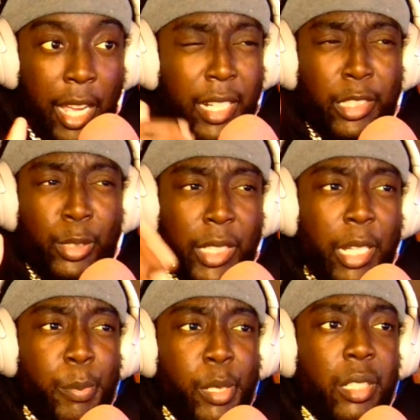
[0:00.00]
I can use that
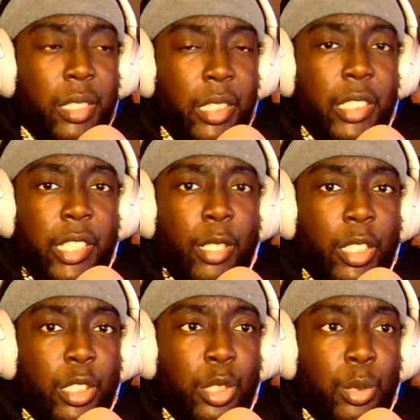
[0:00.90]
computer to DJ on
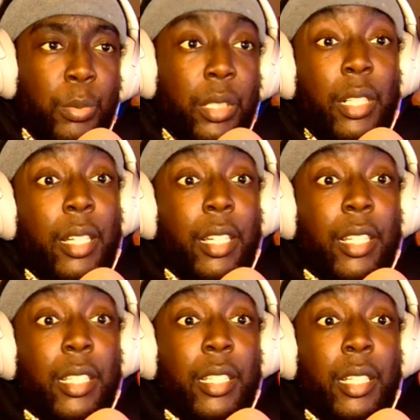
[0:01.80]
it too. But
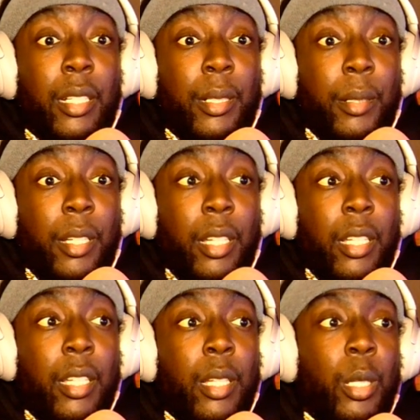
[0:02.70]
uh, um,
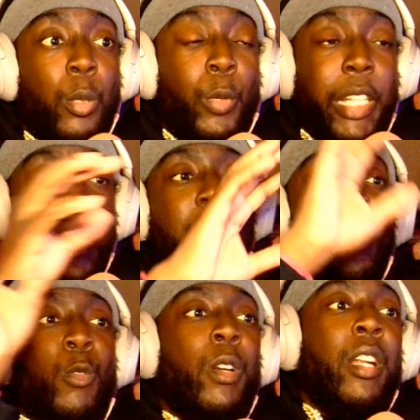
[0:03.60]
we needed to
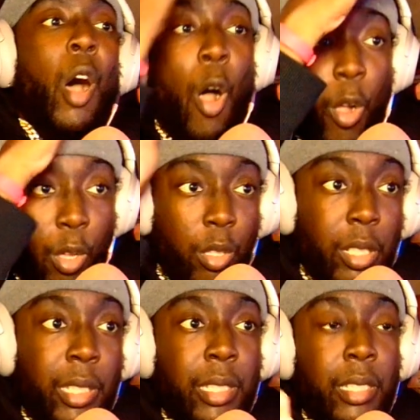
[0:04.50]
run all
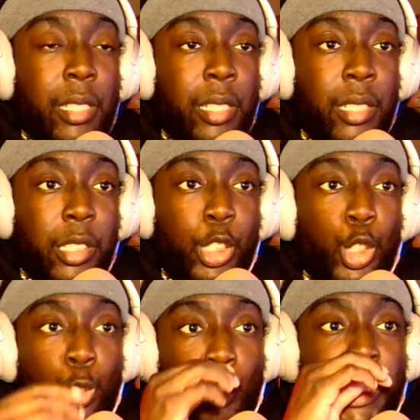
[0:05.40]
the
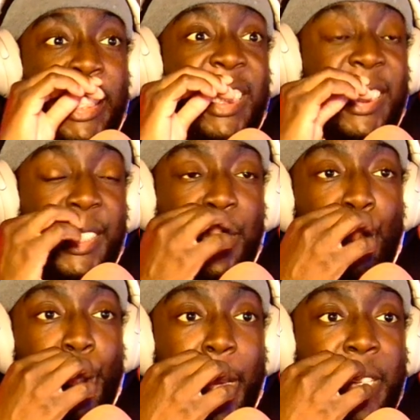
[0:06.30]
screens and stuff
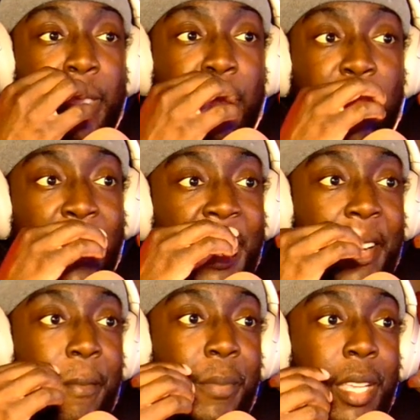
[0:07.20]
we got in there. So like,
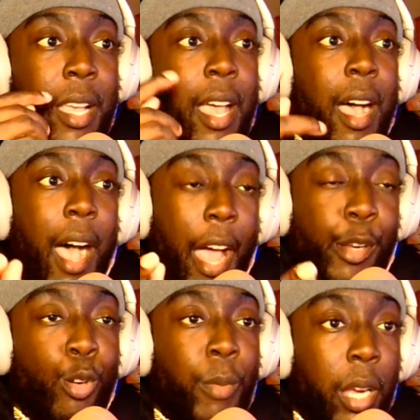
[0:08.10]
I
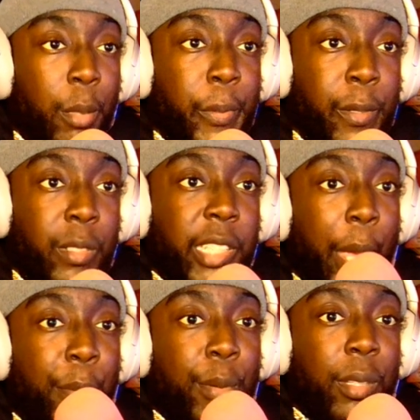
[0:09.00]
know my computer's
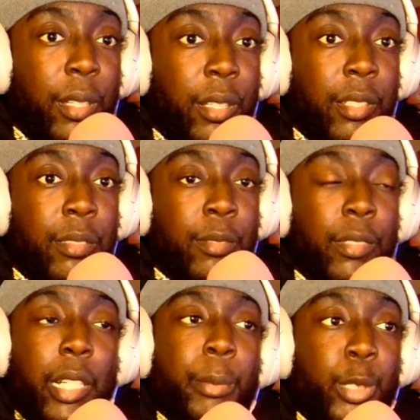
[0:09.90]
capable of when
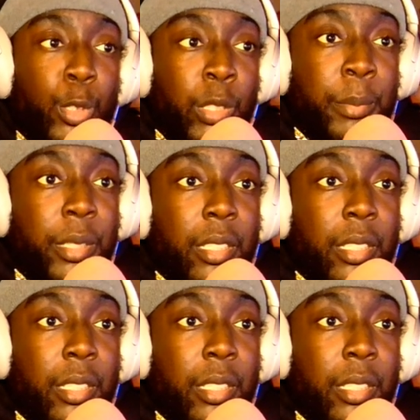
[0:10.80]
I'm streaming.